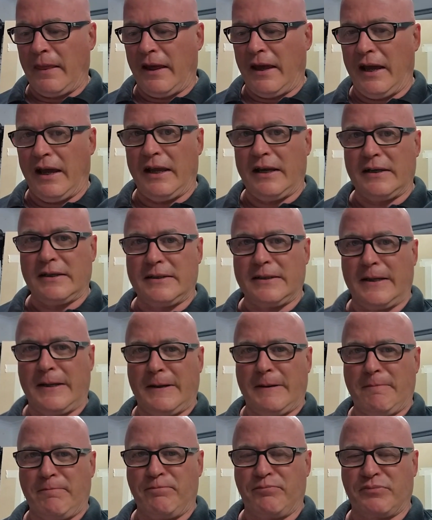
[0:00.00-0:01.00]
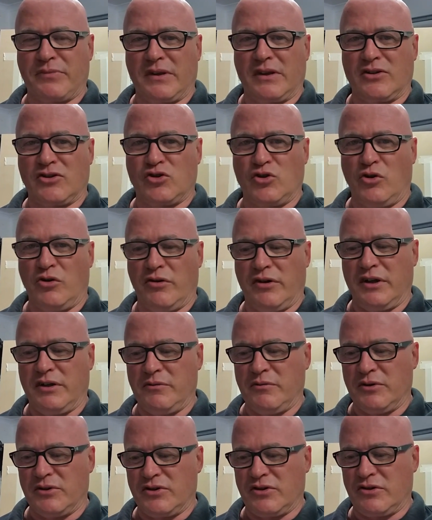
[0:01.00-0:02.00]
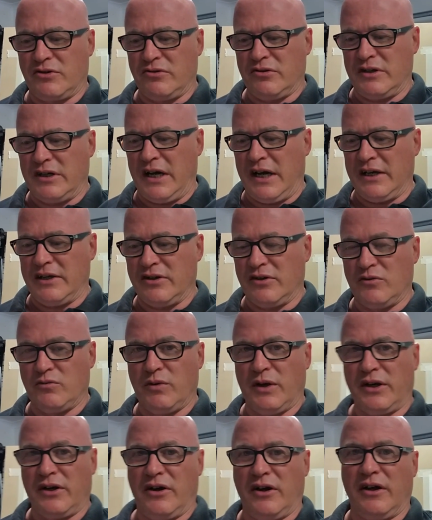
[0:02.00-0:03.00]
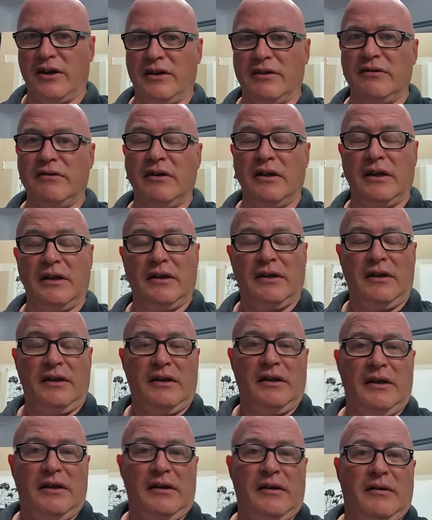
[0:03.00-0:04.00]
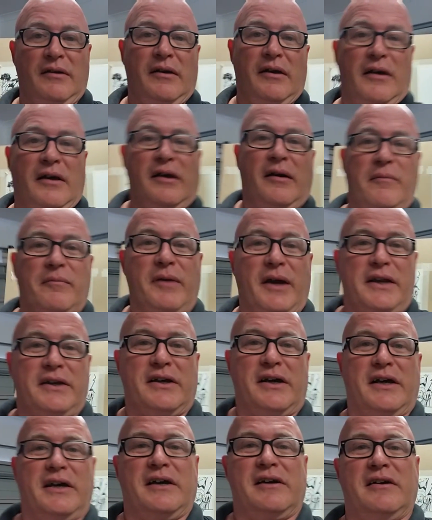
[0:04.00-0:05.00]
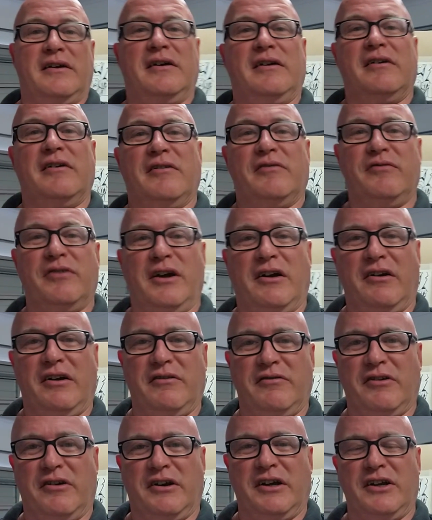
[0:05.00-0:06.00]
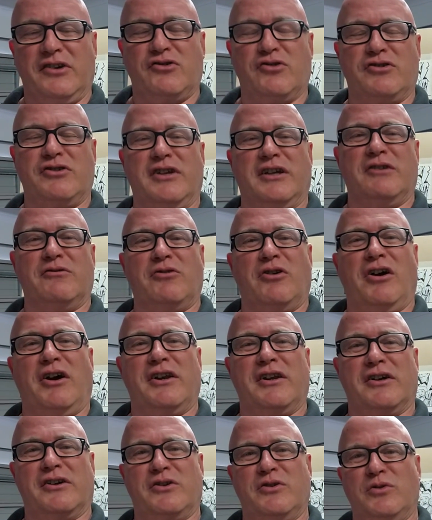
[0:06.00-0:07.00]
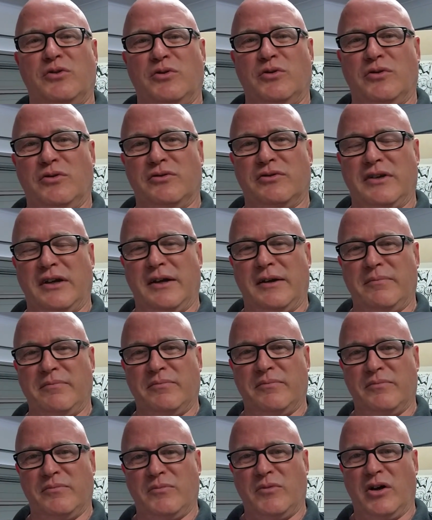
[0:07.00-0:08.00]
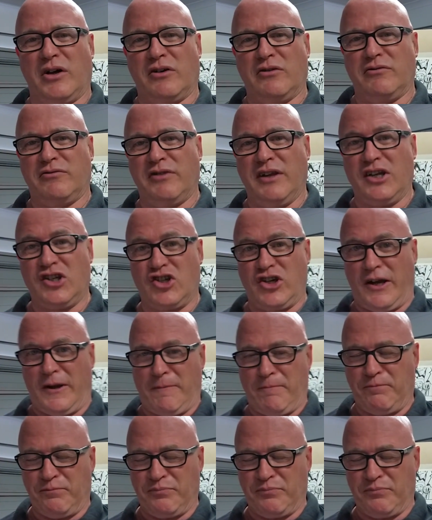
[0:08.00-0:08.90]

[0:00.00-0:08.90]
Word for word: And the story was created when I met a very, very interesting writer called Michael Fletcher.